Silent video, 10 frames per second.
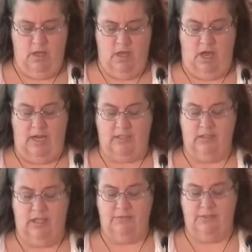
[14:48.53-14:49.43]
I'd
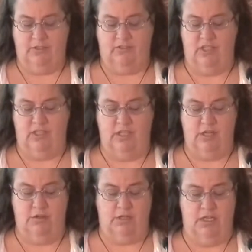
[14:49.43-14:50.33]
love to see the
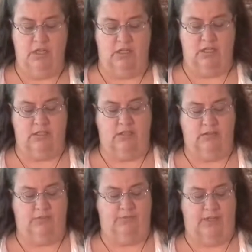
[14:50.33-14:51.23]
youth and young
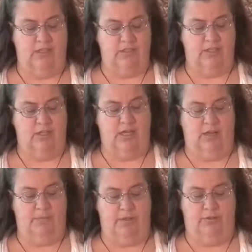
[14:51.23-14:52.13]
adults volunteer to
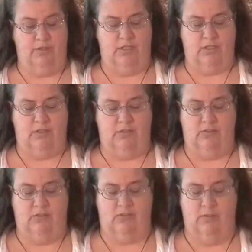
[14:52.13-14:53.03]
help older adults
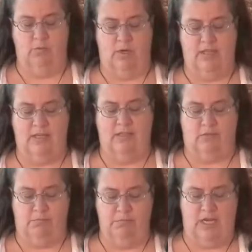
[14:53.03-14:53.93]
in some way that
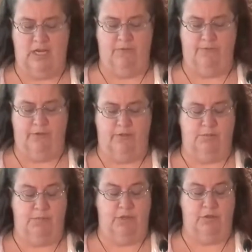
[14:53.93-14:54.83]
is meaningful to
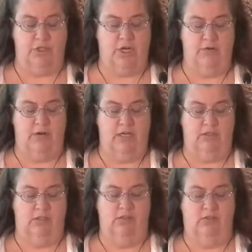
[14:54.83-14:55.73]
both
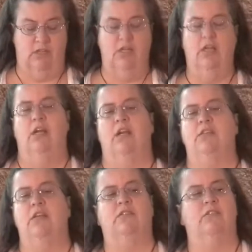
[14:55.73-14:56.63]
generations and
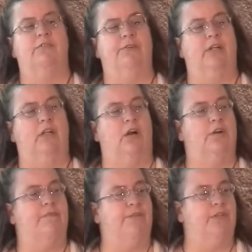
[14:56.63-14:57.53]
doesn't feel
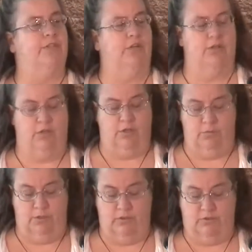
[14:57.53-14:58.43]
artificial or
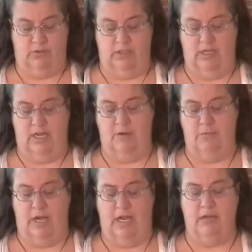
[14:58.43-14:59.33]
coerced in any
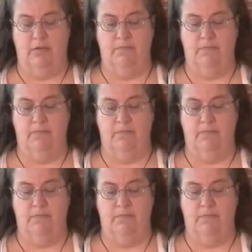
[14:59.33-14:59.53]
way.